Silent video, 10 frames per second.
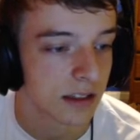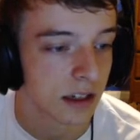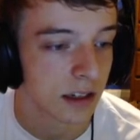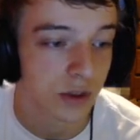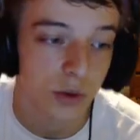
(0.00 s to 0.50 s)

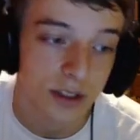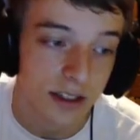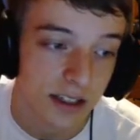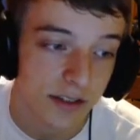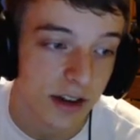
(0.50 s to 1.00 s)
Swords Dance
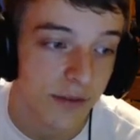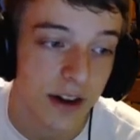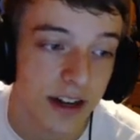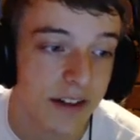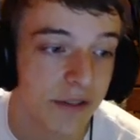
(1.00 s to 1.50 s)
even, I
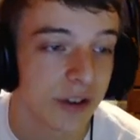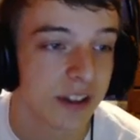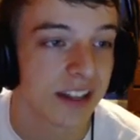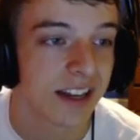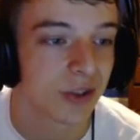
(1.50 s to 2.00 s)
didn't even realize it
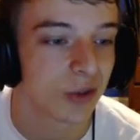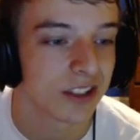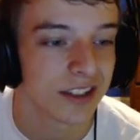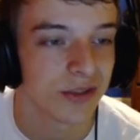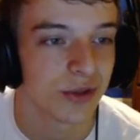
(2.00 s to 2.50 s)
had Swords
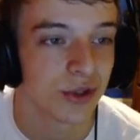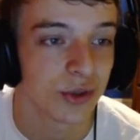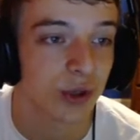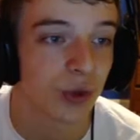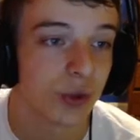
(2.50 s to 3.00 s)
Dance, which is really
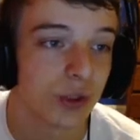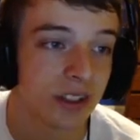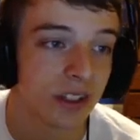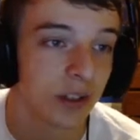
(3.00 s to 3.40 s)
cool, so